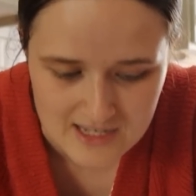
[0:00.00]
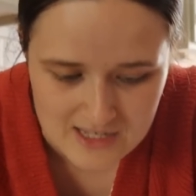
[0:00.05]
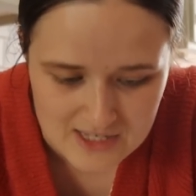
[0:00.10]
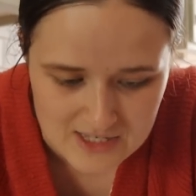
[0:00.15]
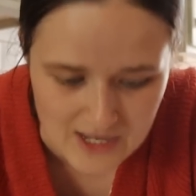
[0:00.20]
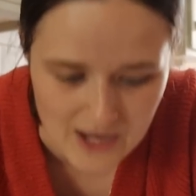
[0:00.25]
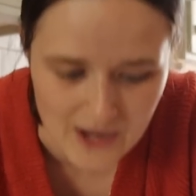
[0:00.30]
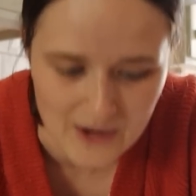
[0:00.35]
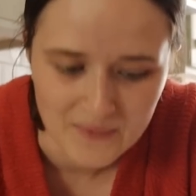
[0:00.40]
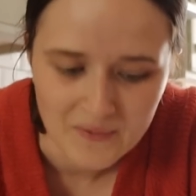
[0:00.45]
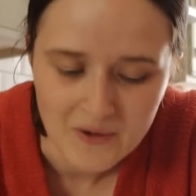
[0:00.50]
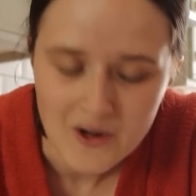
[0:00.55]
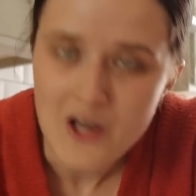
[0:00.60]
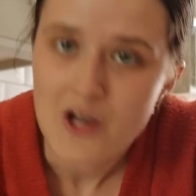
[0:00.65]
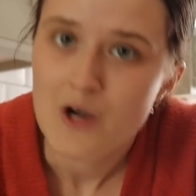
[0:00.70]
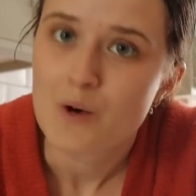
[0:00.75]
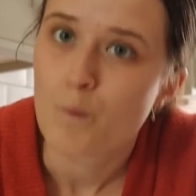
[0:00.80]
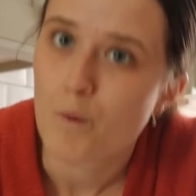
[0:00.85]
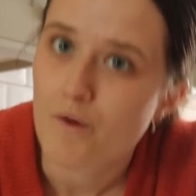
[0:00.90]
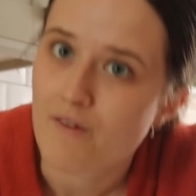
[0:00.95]
So
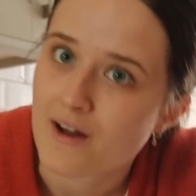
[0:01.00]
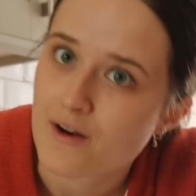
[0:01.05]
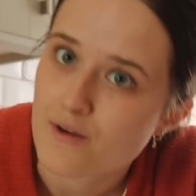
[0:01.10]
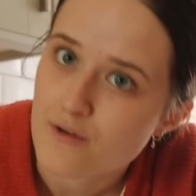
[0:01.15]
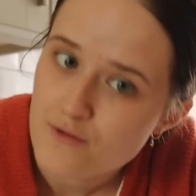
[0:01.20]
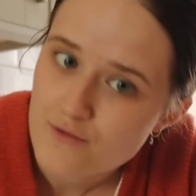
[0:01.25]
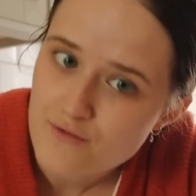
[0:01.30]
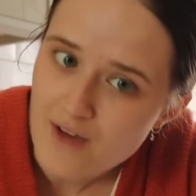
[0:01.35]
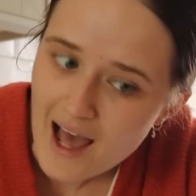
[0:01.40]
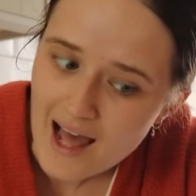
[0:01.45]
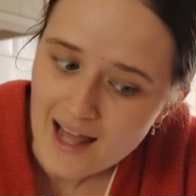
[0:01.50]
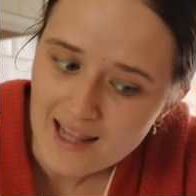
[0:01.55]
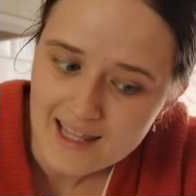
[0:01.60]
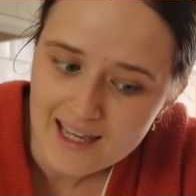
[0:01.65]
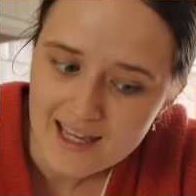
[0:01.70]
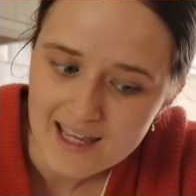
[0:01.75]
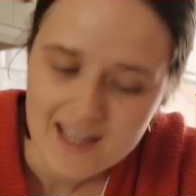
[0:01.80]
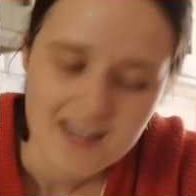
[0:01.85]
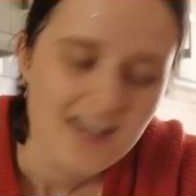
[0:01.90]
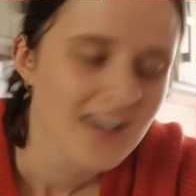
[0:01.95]
we've had a
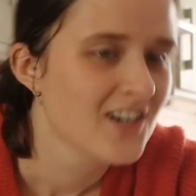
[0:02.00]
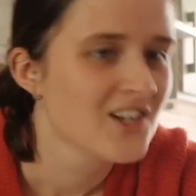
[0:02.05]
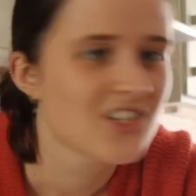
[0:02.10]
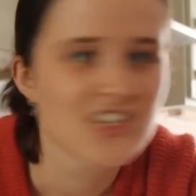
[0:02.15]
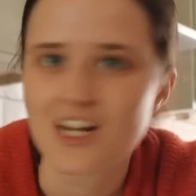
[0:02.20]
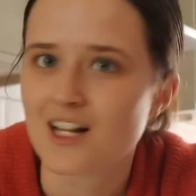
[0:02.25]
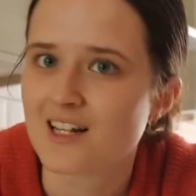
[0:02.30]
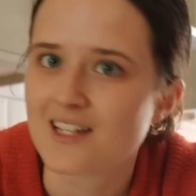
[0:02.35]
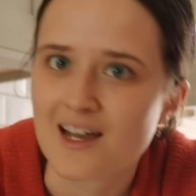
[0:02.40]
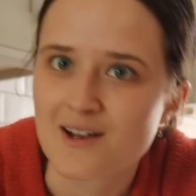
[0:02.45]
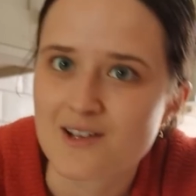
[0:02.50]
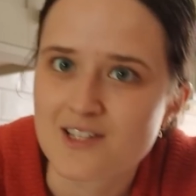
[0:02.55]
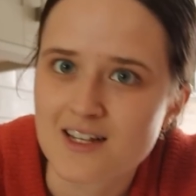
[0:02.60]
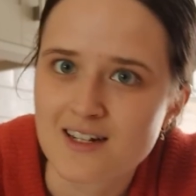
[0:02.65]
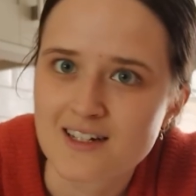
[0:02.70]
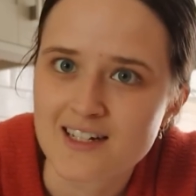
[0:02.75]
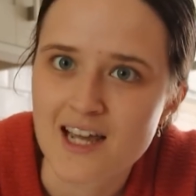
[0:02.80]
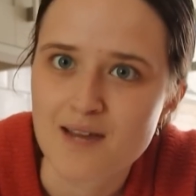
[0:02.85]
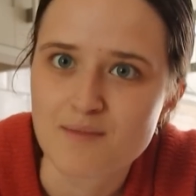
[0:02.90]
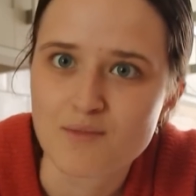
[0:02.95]
fairly chilled out
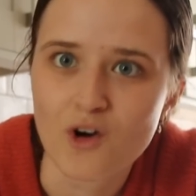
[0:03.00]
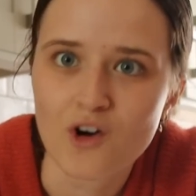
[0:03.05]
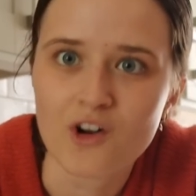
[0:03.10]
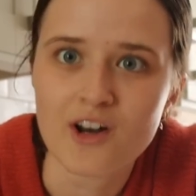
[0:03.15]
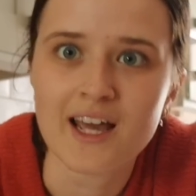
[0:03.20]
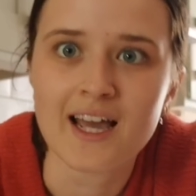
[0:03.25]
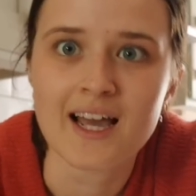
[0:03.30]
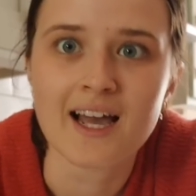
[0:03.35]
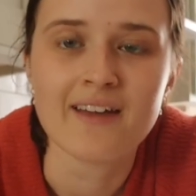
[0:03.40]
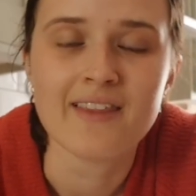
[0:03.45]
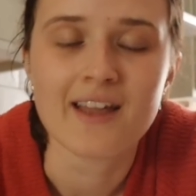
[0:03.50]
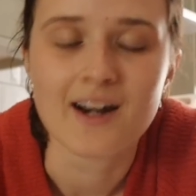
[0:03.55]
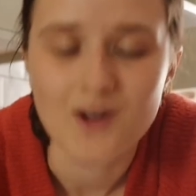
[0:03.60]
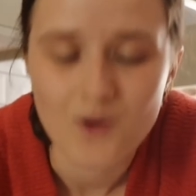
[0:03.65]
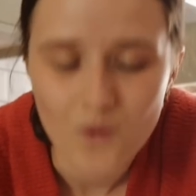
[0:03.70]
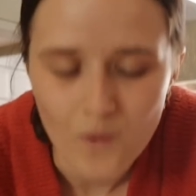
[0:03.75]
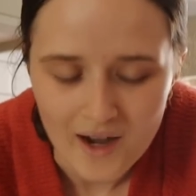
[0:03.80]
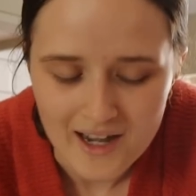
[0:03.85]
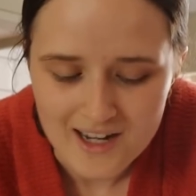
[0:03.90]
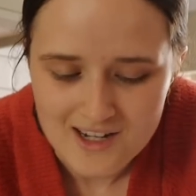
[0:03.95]
Sunday morning and then
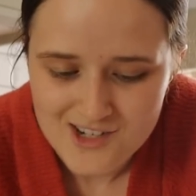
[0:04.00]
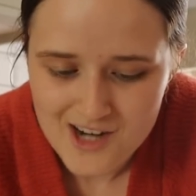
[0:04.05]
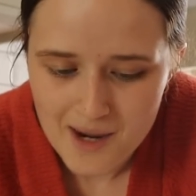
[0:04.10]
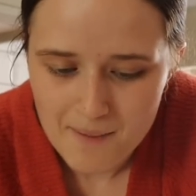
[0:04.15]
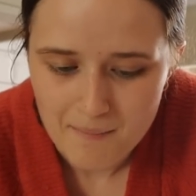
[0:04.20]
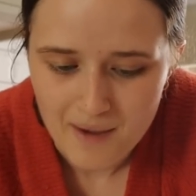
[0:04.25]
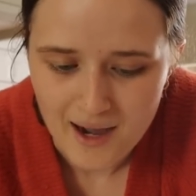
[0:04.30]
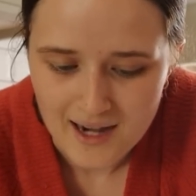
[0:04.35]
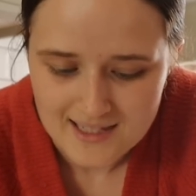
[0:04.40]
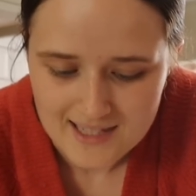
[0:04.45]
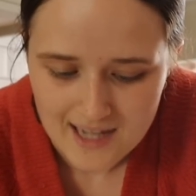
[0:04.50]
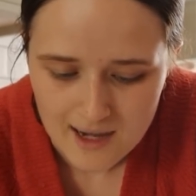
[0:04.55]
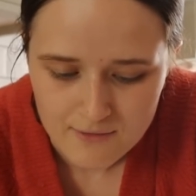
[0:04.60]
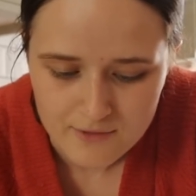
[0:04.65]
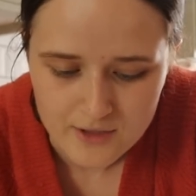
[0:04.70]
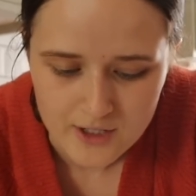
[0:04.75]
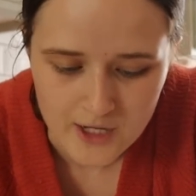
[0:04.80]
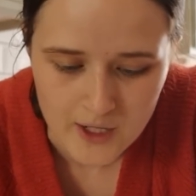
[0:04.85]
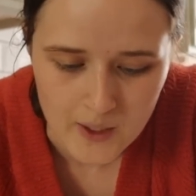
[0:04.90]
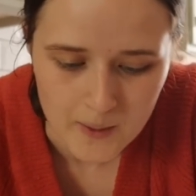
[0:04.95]
quite a jam-packed
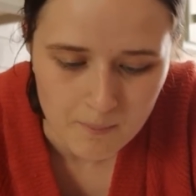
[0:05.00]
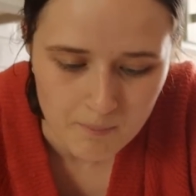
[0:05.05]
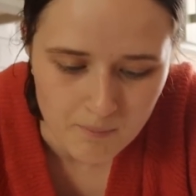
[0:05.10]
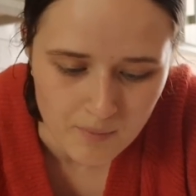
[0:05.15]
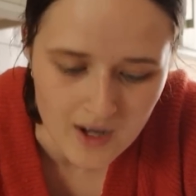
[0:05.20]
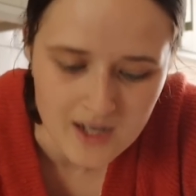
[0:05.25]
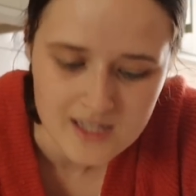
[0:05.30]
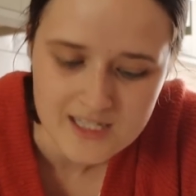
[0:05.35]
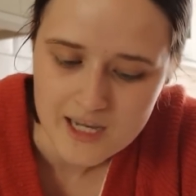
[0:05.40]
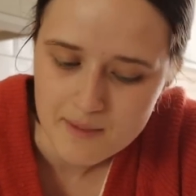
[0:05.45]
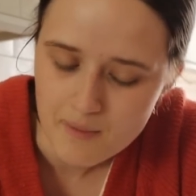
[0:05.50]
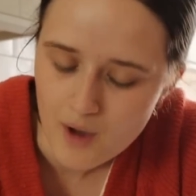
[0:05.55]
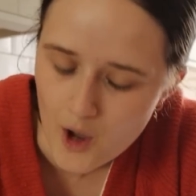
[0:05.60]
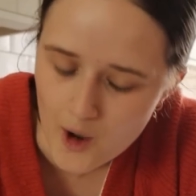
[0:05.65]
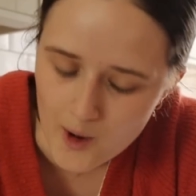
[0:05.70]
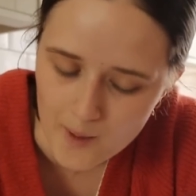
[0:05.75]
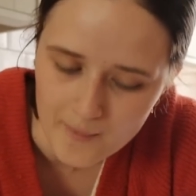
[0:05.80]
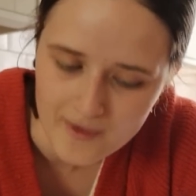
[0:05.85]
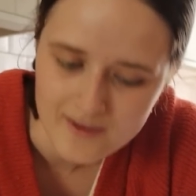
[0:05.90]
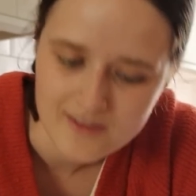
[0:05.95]
afternoon, but I'm
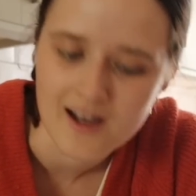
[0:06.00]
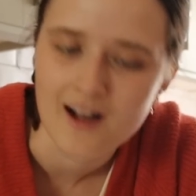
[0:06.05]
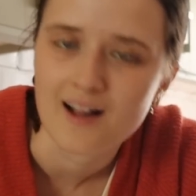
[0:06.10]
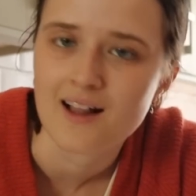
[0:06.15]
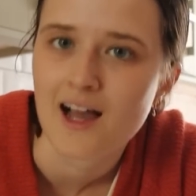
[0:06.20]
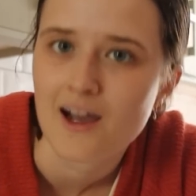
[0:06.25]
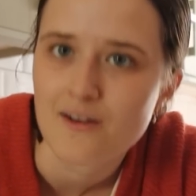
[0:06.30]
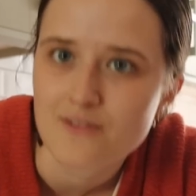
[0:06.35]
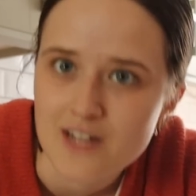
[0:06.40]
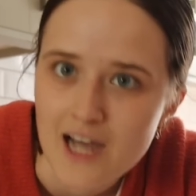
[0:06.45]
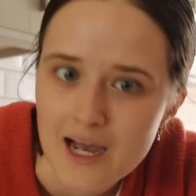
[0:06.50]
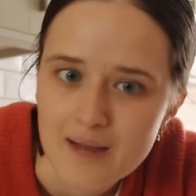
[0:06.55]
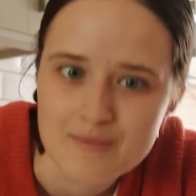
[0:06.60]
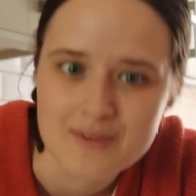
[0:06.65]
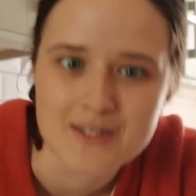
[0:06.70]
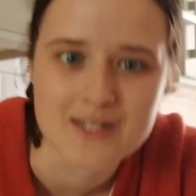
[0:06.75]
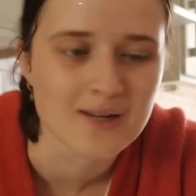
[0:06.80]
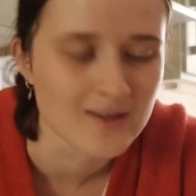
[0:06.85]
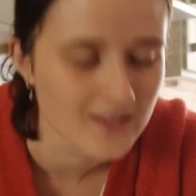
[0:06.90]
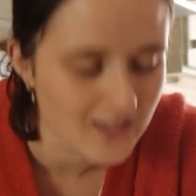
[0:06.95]
hoping that I'll have time
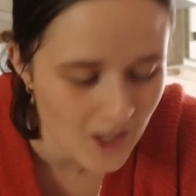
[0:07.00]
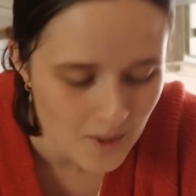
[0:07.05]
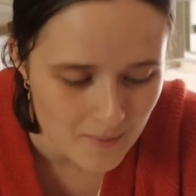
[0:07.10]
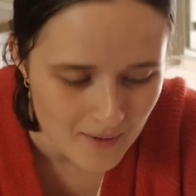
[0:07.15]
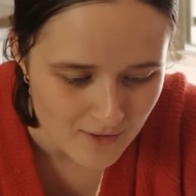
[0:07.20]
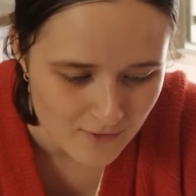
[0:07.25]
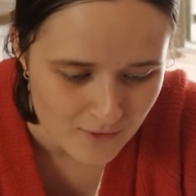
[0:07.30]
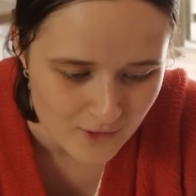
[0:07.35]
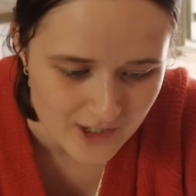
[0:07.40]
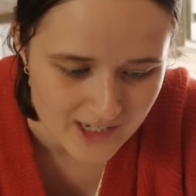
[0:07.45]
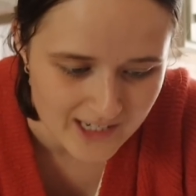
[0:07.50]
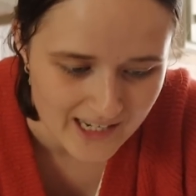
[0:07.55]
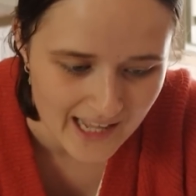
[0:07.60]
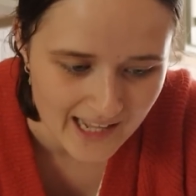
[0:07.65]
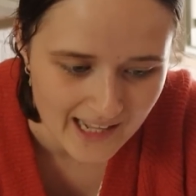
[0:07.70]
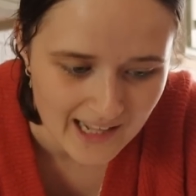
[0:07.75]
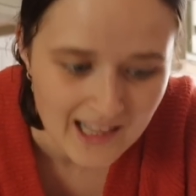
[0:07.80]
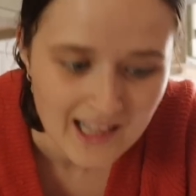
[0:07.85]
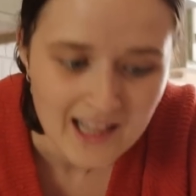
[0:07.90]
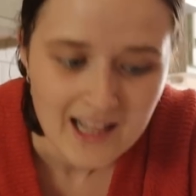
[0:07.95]
to do a little bit of
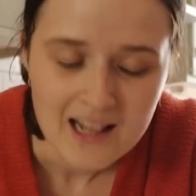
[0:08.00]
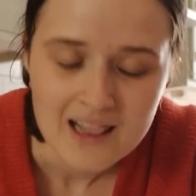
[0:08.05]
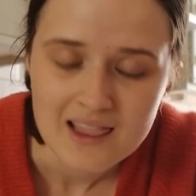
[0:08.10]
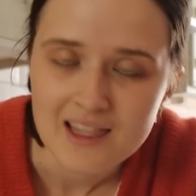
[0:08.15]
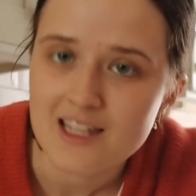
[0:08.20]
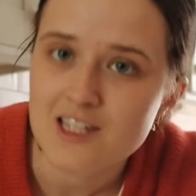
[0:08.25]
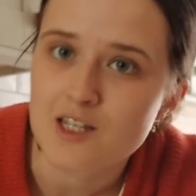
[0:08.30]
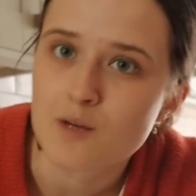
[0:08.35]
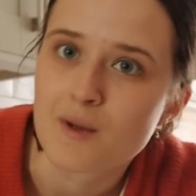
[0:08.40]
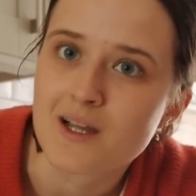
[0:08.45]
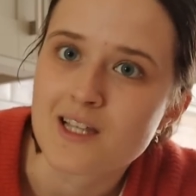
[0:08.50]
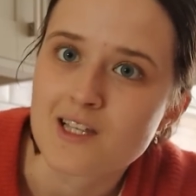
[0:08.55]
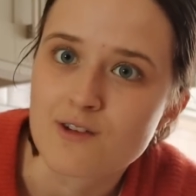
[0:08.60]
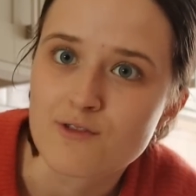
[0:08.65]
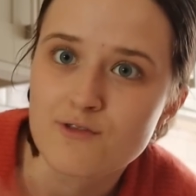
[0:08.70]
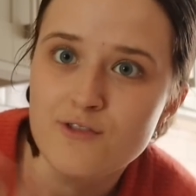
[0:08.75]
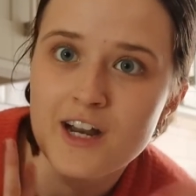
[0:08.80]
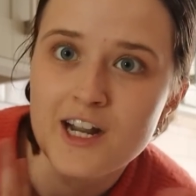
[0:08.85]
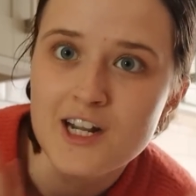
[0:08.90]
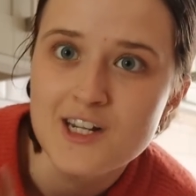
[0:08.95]
reading, little bit
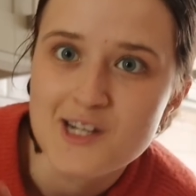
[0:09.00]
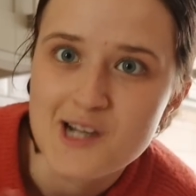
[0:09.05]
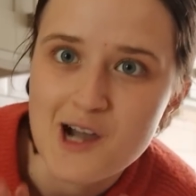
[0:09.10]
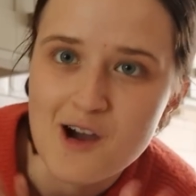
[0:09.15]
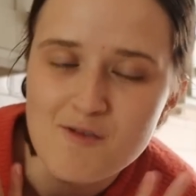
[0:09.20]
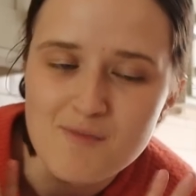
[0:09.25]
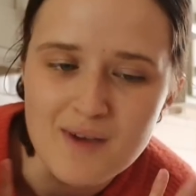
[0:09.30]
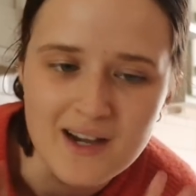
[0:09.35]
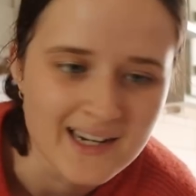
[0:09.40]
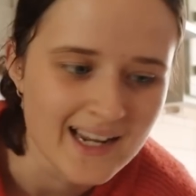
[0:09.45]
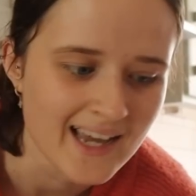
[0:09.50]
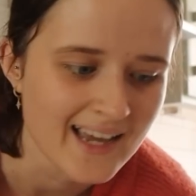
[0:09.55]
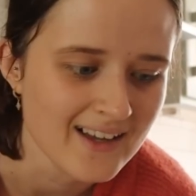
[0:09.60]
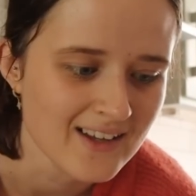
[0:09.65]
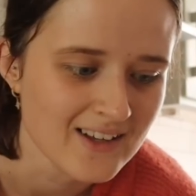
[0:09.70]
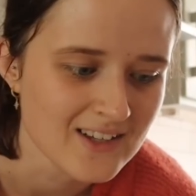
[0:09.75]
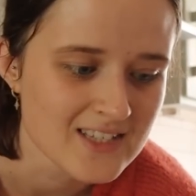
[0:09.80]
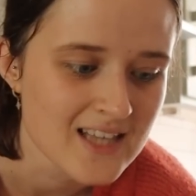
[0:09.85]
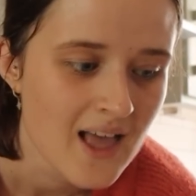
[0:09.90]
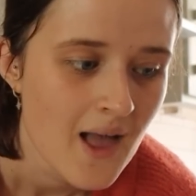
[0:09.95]
of finishing off my
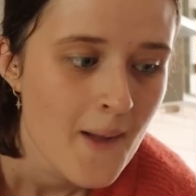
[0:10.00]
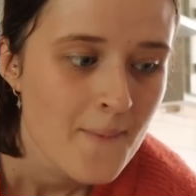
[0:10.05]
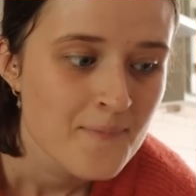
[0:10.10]
nails,